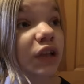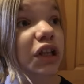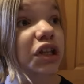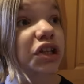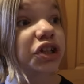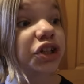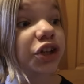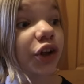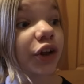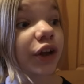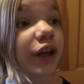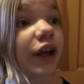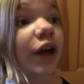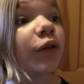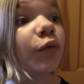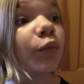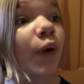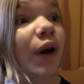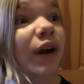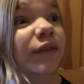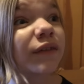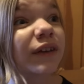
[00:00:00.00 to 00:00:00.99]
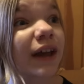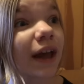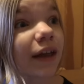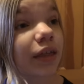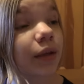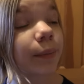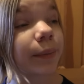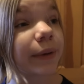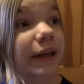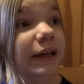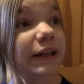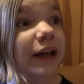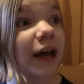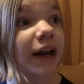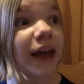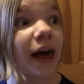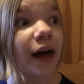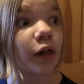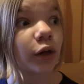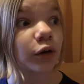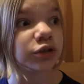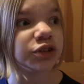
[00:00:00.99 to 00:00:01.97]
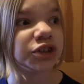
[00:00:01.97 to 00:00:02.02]
Jillian, what if he has a peanut
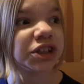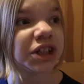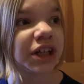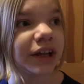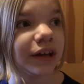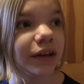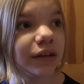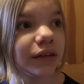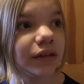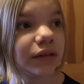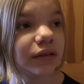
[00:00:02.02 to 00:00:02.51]
allergy?